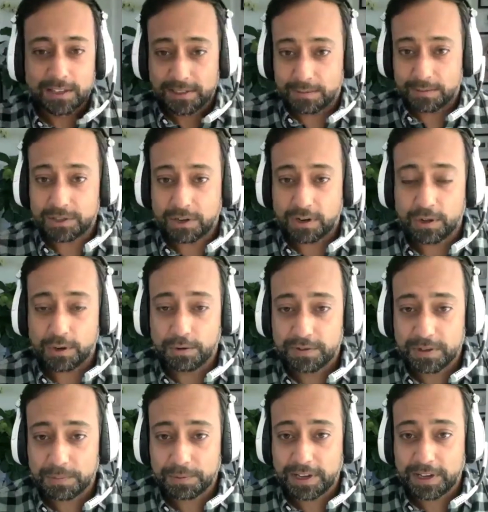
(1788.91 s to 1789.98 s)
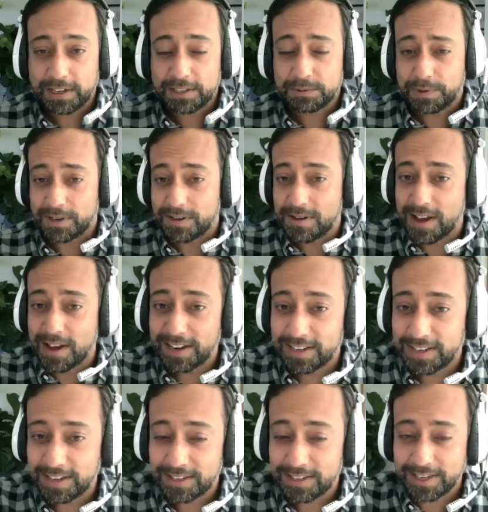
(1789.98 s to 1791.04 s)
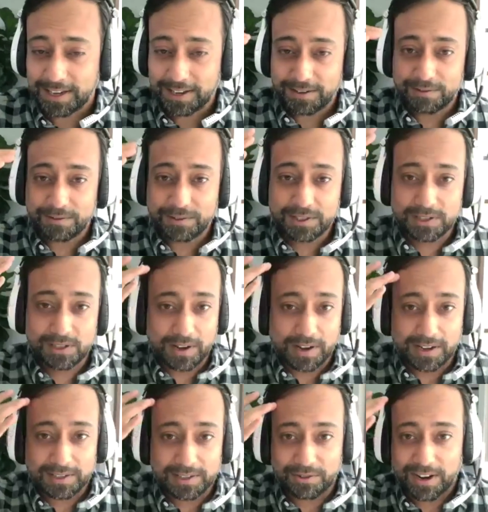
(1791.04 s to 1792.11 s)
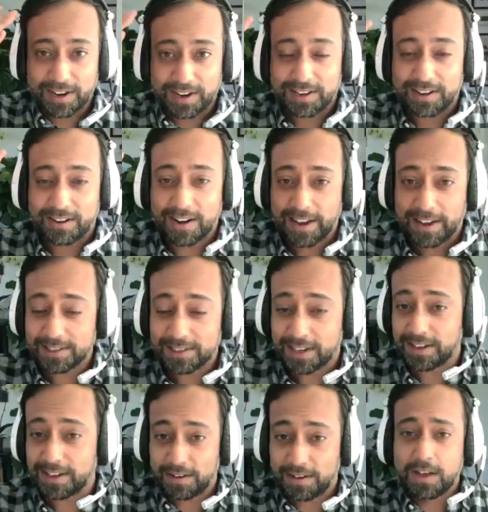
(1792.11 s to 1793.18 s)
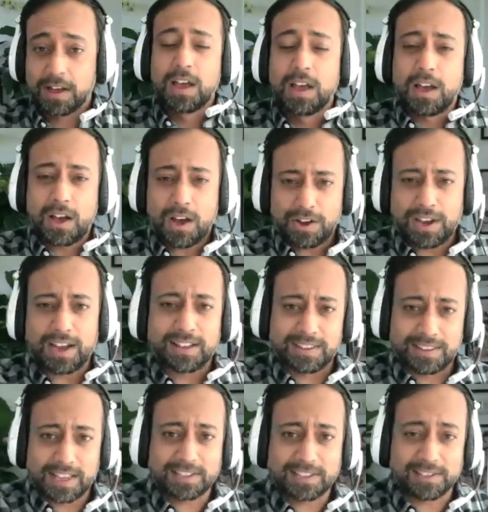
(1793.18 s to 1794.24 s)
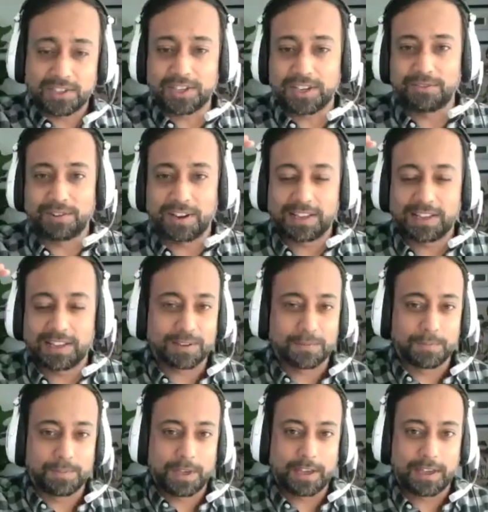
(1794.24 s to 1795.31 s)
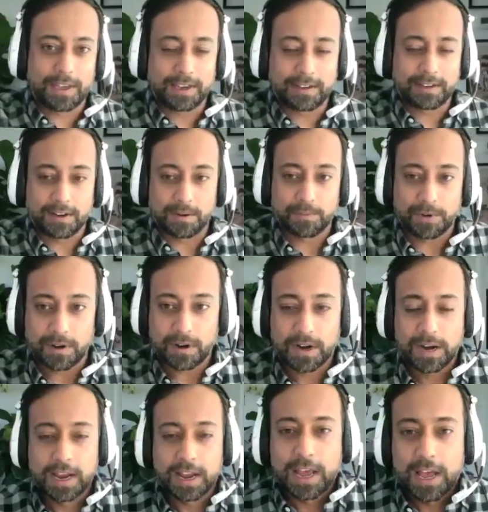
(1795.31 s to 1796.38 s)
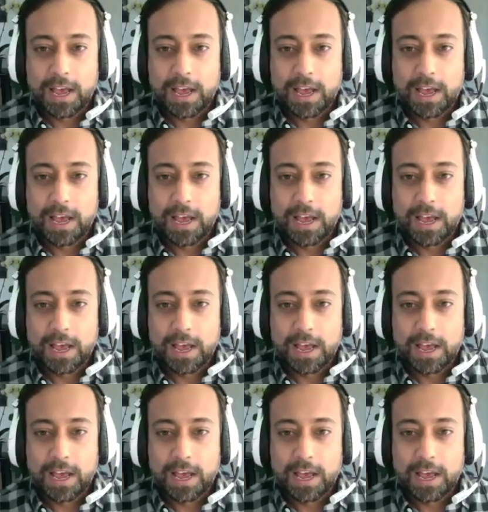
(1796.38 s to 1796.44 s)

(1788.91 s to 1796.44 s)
These numbers are all over the place, but 90 sounds to us, right, in our heads like, oh yeah, that's legit, right? That's a big number.